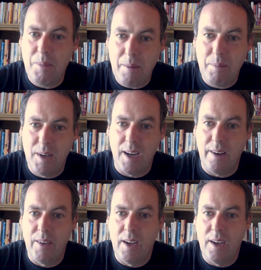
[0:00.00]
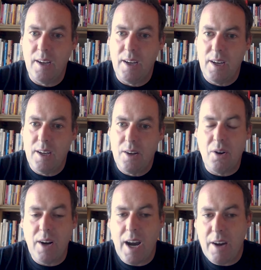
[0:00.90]
apnea. They're
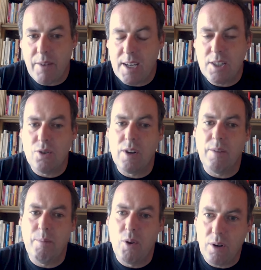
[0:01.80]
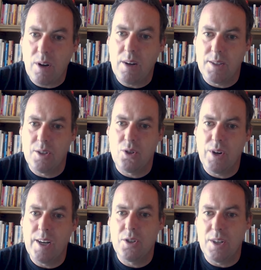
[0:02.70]
going to have a history of poor
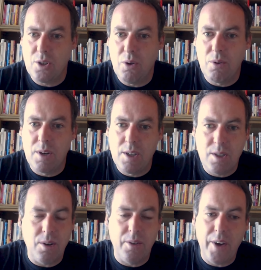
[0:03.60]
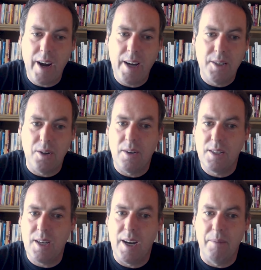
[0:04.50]
concentration and totally stuck in their heads all the
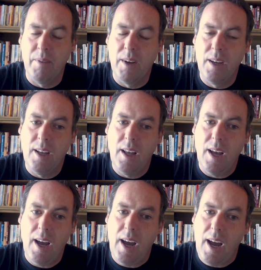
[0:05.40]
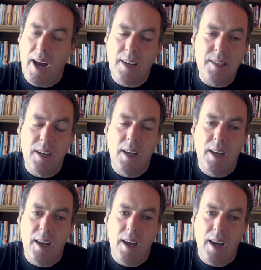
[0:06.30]
time. And
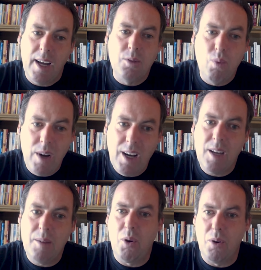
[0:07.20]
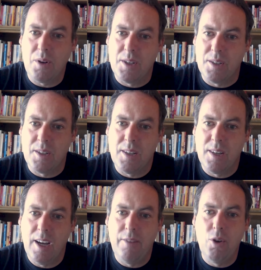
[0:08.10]
it's really important
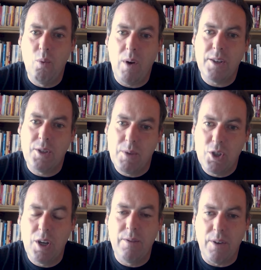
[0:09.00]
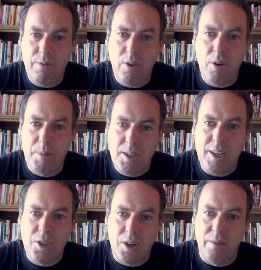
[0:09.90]
if you want to achieve your full
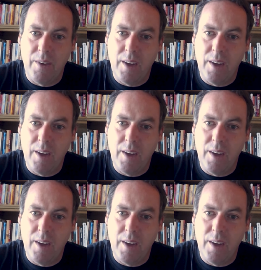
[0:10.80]
potential